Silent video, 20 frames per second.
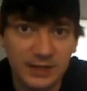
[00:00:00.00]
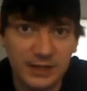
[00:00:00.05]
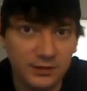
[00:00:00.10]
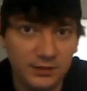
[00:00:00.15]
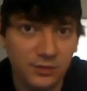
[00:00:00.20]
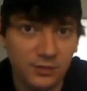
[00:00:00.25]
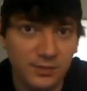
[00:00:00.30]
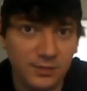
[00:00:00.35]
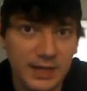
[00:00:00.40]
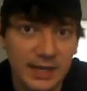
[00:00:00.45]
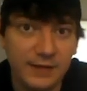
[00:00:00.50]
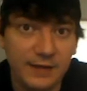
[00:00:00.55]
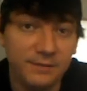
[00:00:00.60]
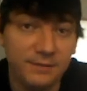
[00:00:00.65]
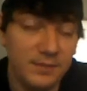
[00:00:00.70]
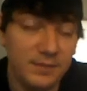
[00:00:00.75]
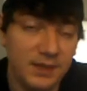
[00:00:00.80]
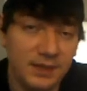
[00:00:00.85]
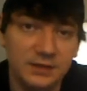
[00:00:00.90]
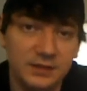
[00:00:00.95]
that you may
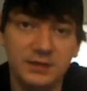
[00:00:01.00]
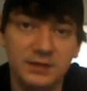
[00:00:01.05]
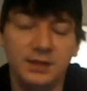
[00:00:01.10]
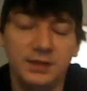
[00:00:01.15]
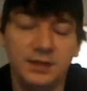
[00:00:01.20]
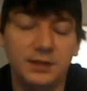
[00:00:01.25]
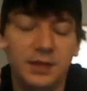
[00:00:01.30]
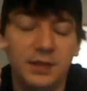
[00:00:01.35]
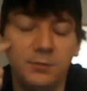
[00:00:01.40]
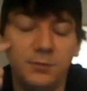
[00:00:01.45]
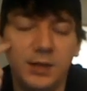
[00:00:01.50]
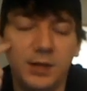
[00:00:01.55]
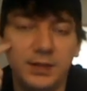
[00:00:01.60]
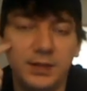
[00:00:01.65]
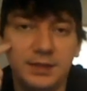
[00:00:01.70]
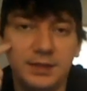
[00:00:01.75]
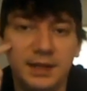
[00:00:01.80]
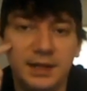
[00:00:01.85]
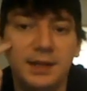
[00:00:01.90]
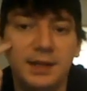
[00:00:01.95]
have missed and
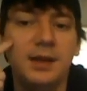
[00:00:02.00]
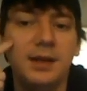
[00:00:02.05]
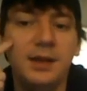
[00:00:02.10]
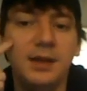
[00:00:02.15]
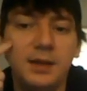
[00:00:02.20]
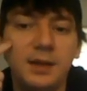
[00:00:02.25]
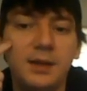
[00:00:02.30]
whatnot.